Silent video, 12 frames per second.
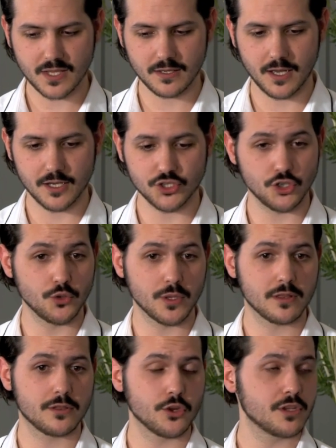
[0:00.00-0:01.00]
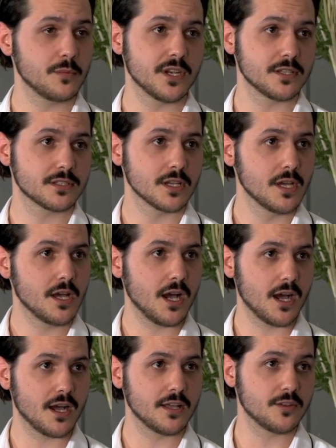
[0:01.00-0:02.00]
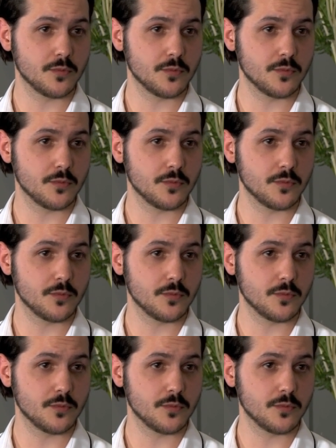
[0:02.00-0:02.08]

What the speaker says: So you're doing 30 minutes at